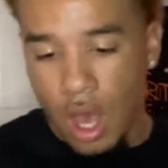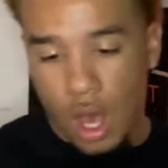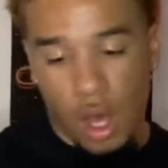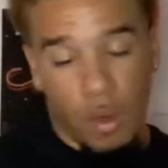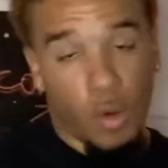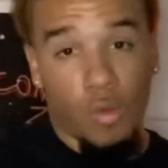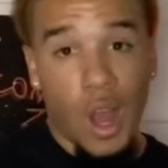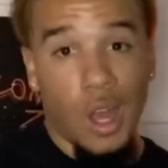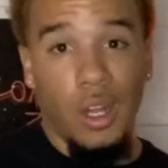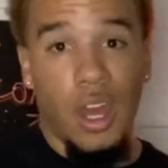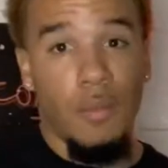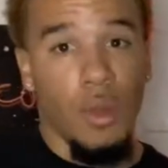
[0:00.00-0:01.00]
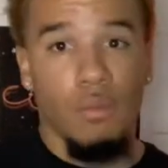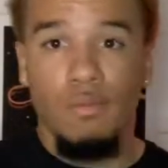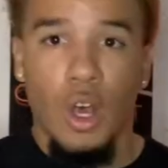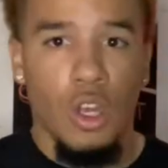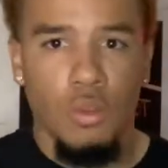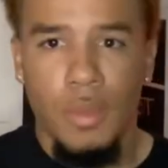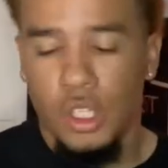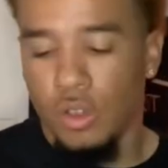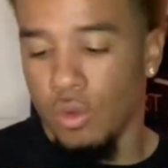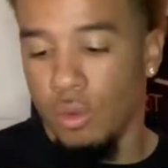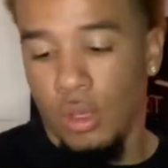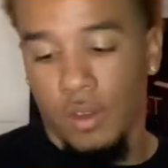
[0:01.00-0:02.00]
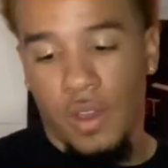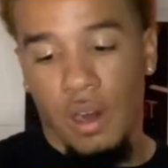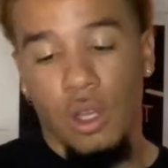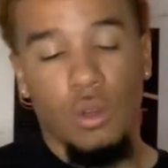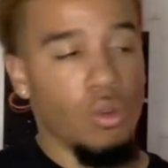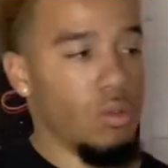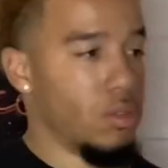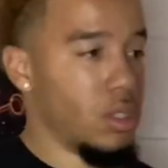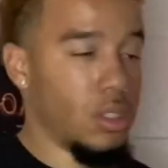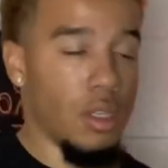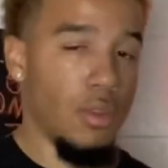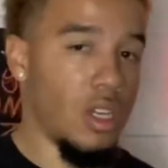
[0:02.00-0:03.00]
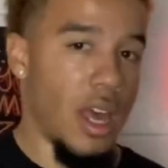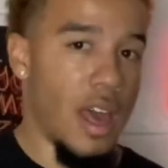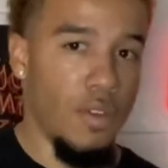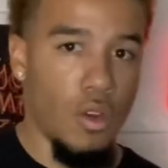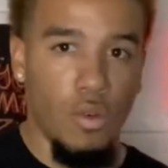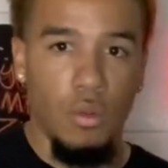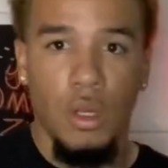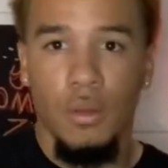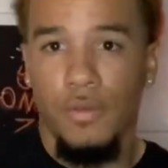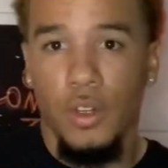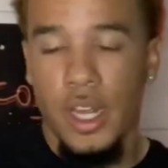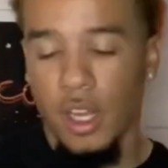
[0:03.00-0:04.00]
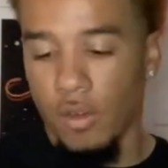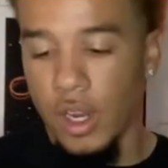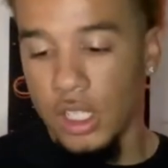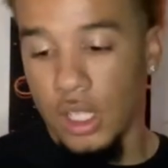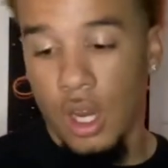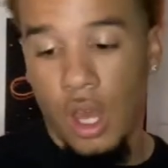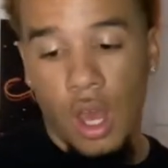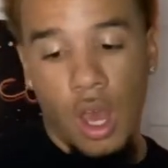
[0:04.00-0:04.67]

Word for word: A rock lamp also makes your room look very cool. Just something to have in your room for decoration.